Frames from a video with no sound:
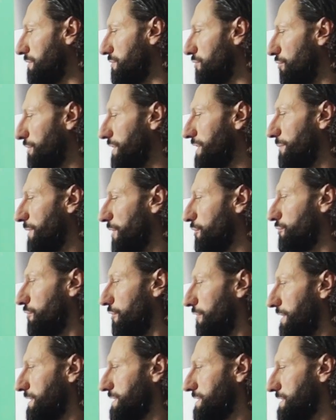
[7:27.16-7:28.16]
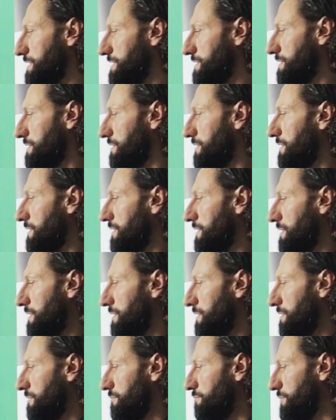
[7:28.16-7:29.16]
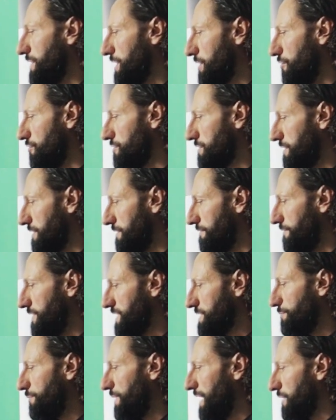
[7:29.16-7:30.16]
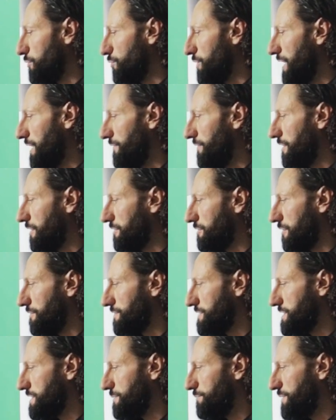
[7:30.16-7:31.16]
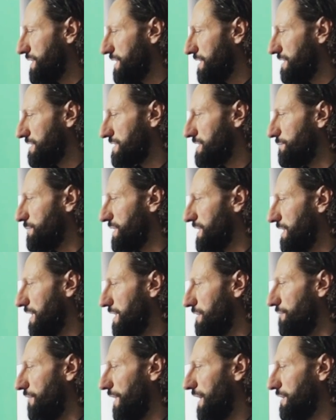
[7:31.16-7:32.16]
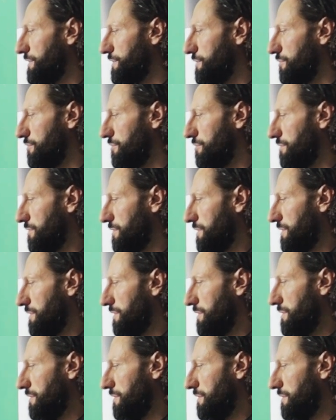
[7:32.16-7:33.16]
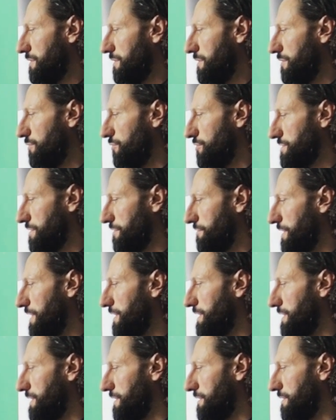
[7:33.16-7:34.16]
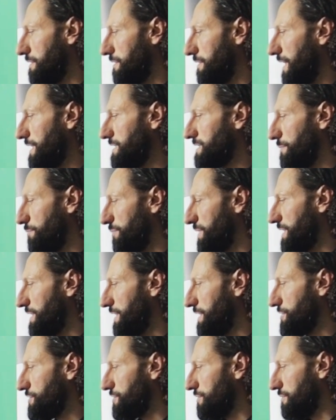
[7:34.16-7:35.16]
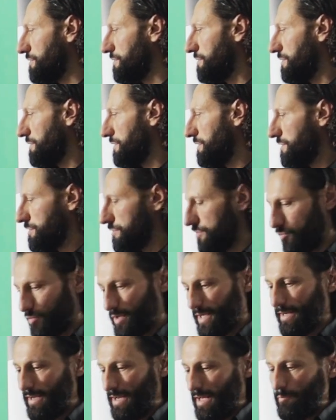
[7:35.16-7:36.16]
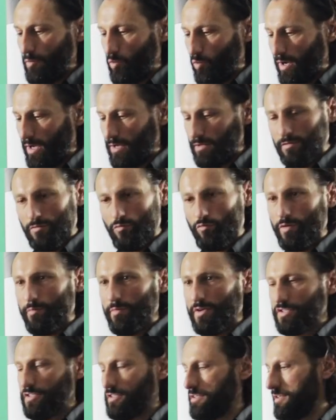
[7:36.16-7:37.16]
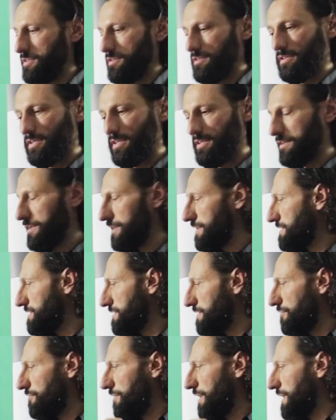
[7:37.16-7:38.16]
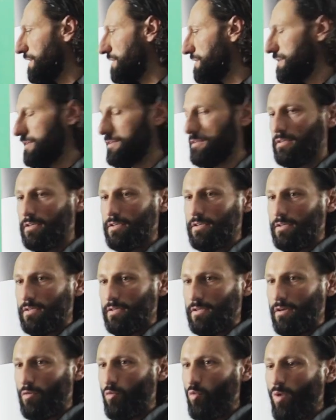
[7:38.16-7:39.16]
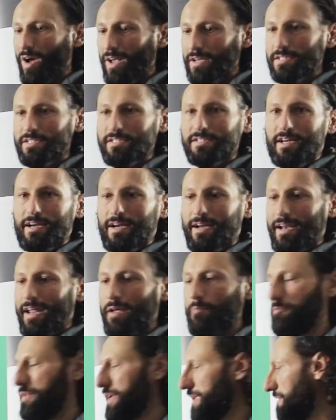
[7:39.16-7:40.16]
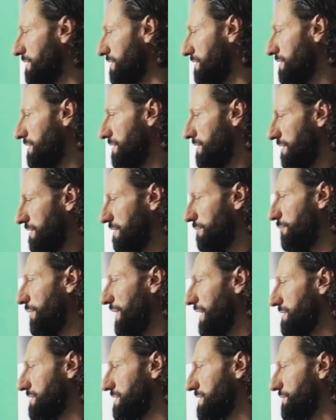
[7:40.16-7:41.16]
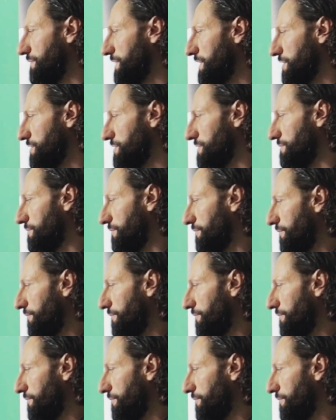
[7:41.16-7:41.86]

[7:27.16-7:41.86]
talking about tolerances, because in this part we have a lot of CP and CPK value. Was a really nice application. So we clamp one, we machine index 0.90, and once it's unclamped, part is finished.